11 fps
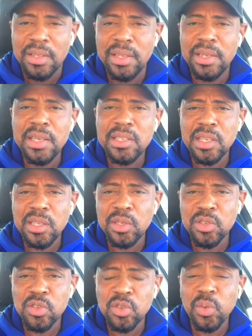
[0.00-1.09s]
then they say to
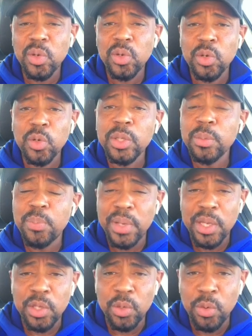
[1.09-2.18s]
you, sir, we could only
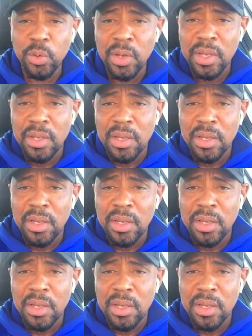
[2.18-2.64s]
pay you